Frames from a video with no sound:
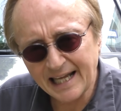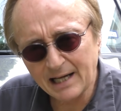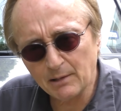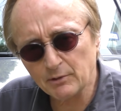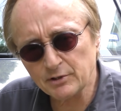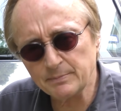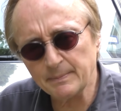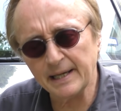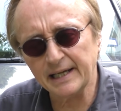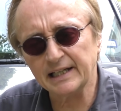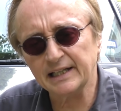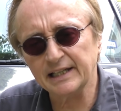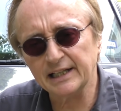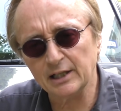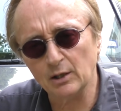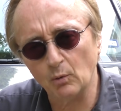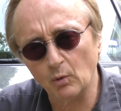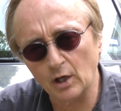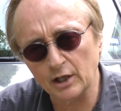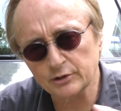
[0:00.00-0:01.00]
That was mainly in
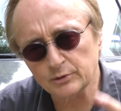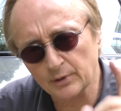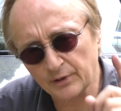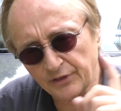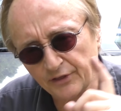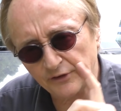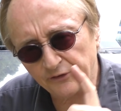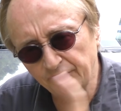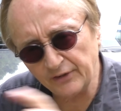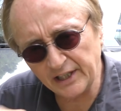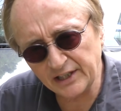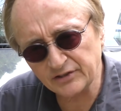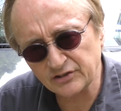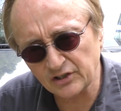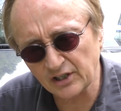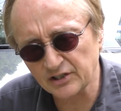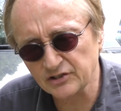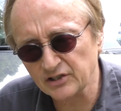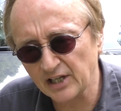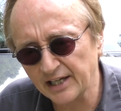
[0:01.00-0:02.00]
the ones with the V
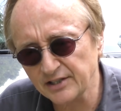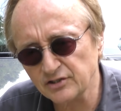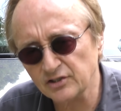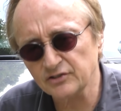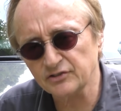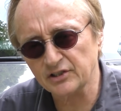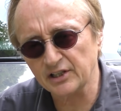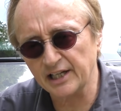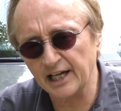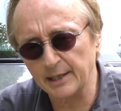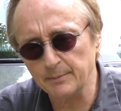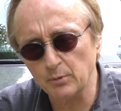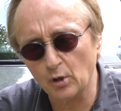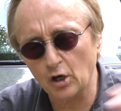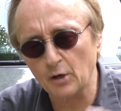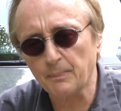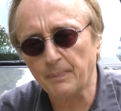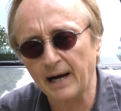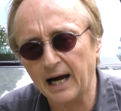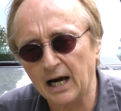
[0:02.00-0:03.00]
six engines that had
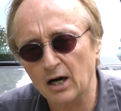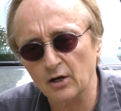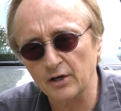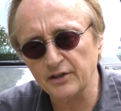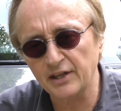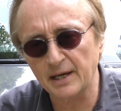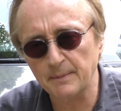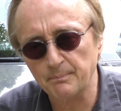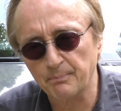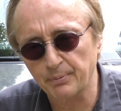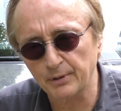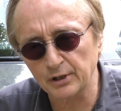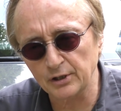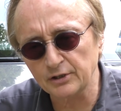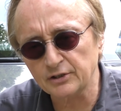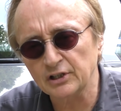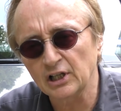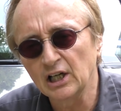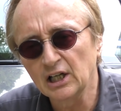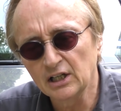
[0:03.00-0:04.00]
more power that
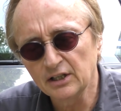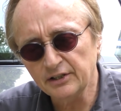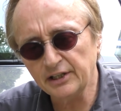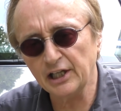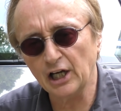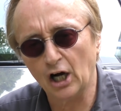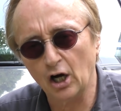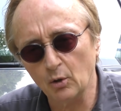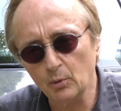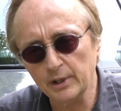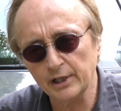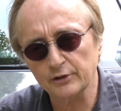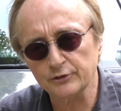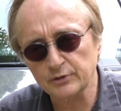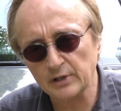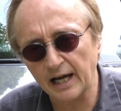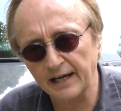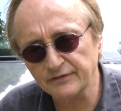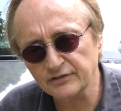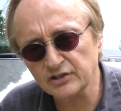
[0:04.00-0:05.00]
burnt the all-wheel
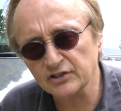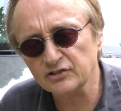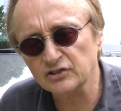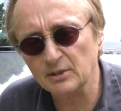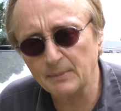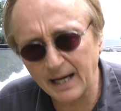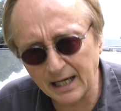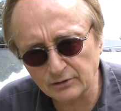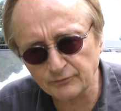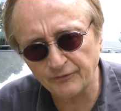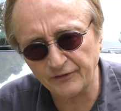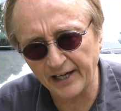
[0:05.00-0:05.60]
drive system out